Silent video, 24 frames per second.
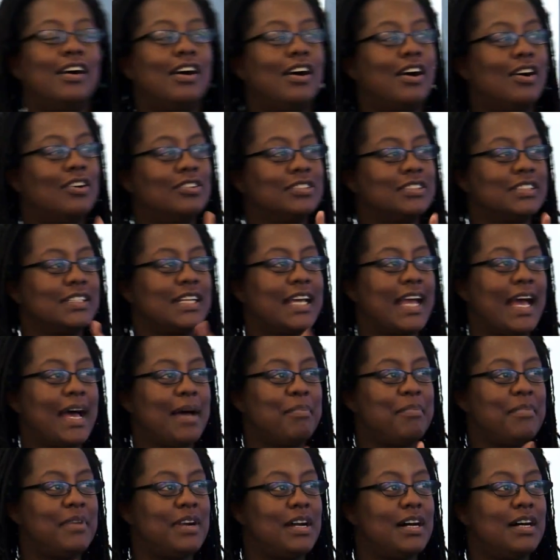On
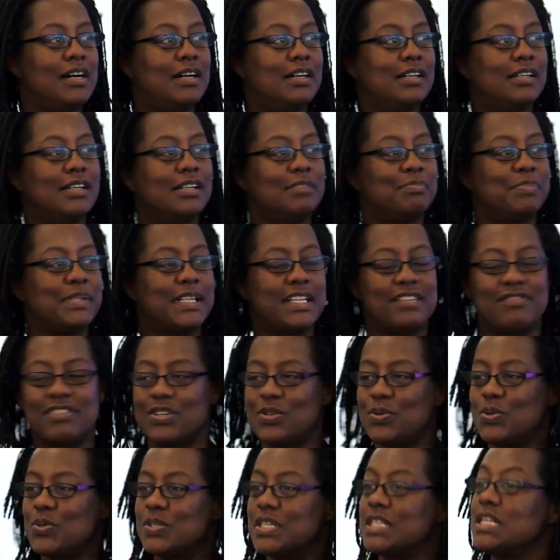camera, being
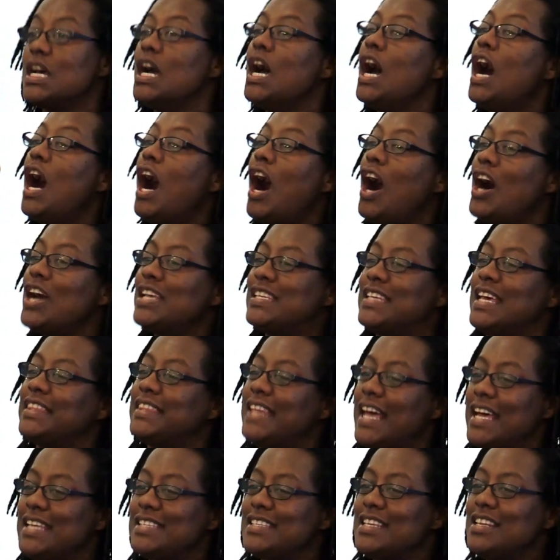recorded. I said,
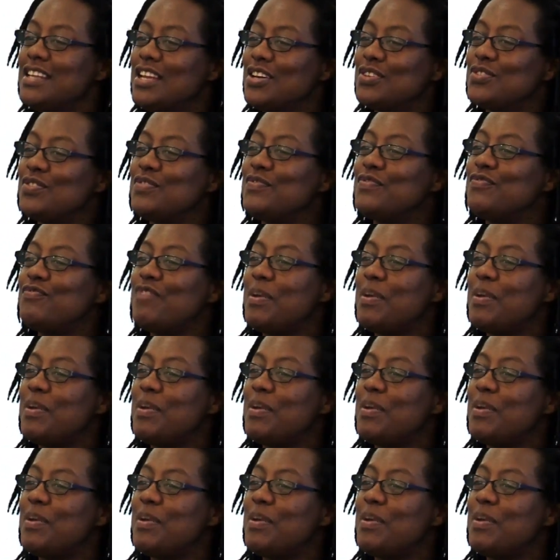that's a load of